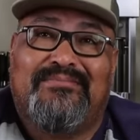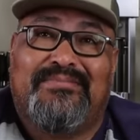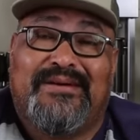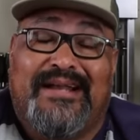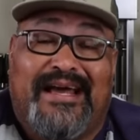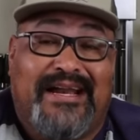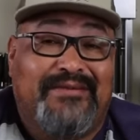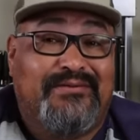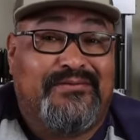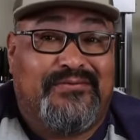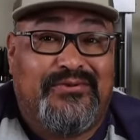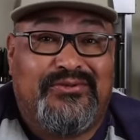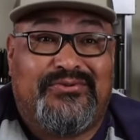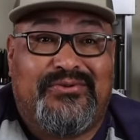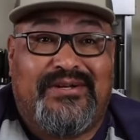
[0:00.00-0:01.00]
but out of a
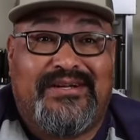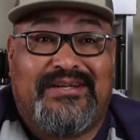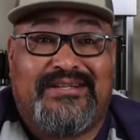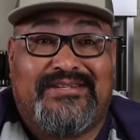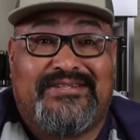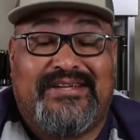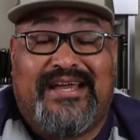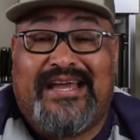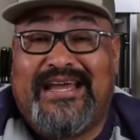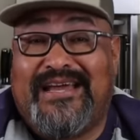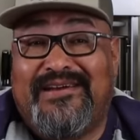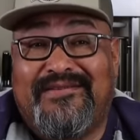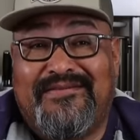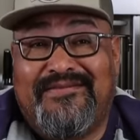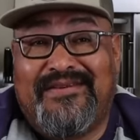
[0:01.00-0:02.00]
food truck, to
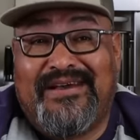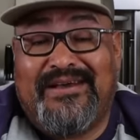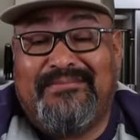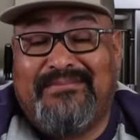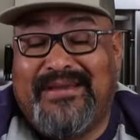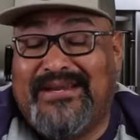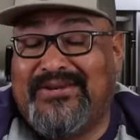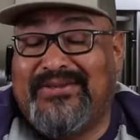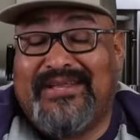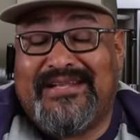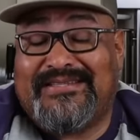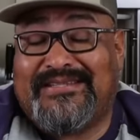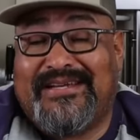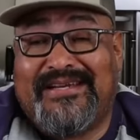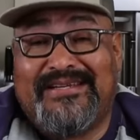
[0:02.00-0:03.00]
have a menu
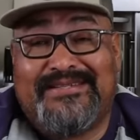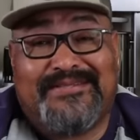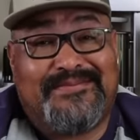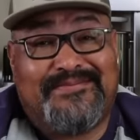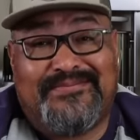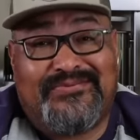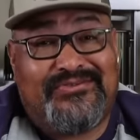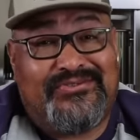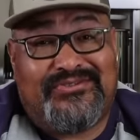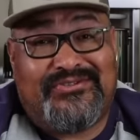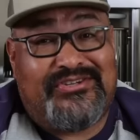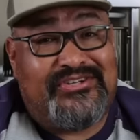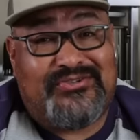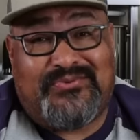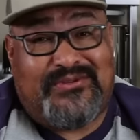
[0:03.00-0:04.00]
that size
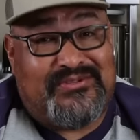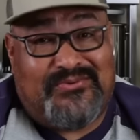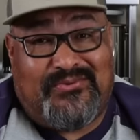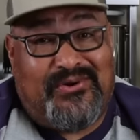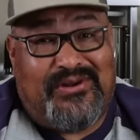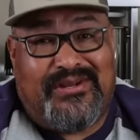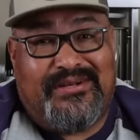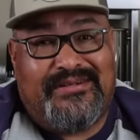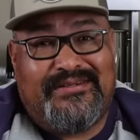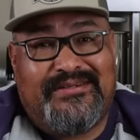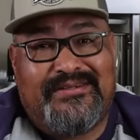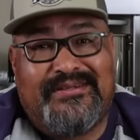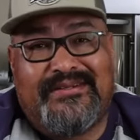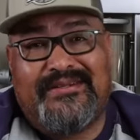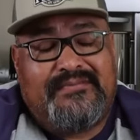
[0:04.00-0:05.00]
just wasn't working.
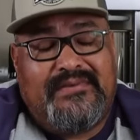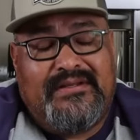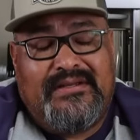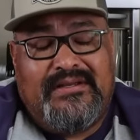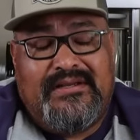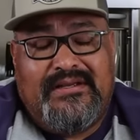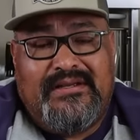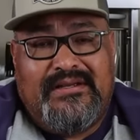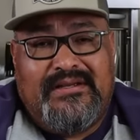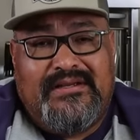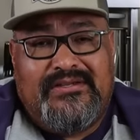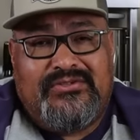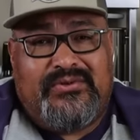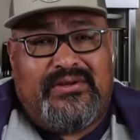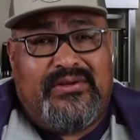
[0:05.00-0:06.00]

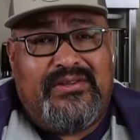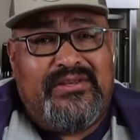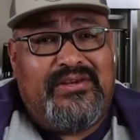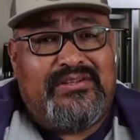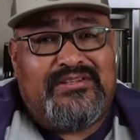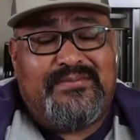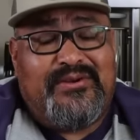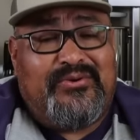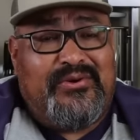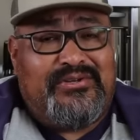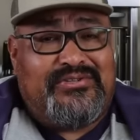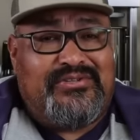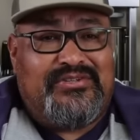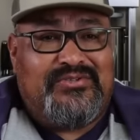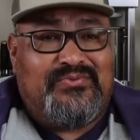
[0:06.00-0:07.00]
So I know the ultimate
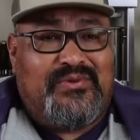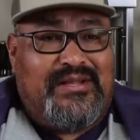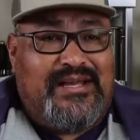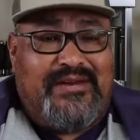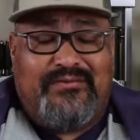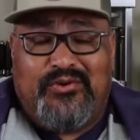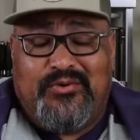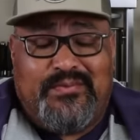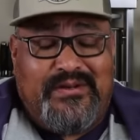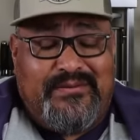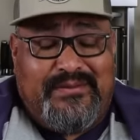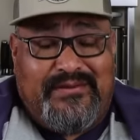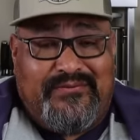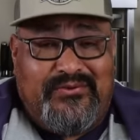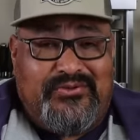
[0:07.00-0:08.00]
question is, will I ever open
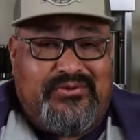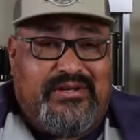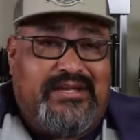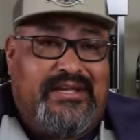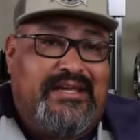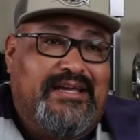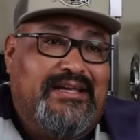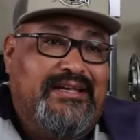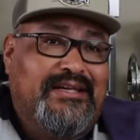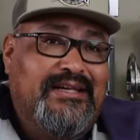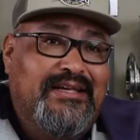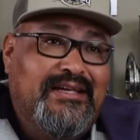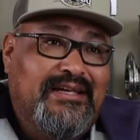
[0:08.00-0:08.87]
up my food truck again?